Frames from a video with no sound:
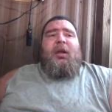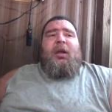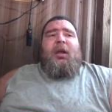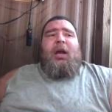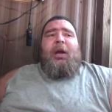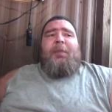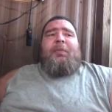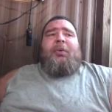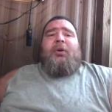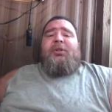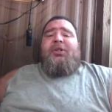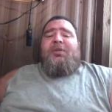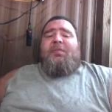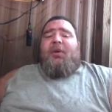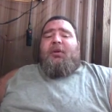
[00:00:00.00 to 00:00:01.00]
I
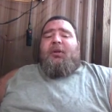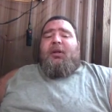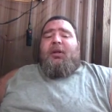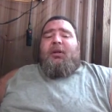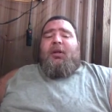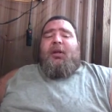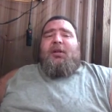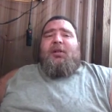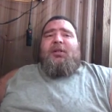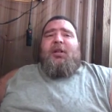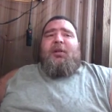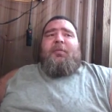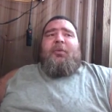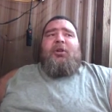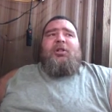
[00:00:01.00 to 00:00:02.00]
purchased my land, I decided
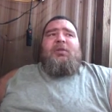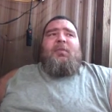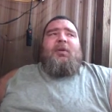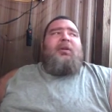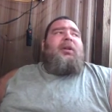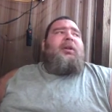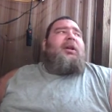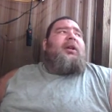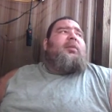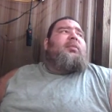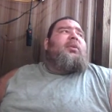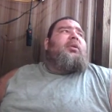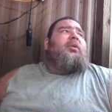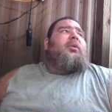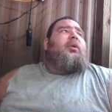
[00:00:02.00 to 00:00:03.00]
to purchase my land out in the
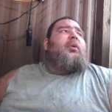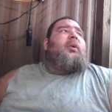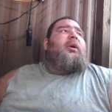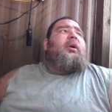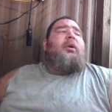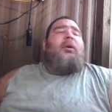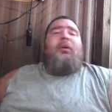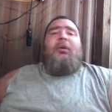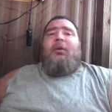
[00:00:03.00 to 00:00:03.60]
middle of nowhere.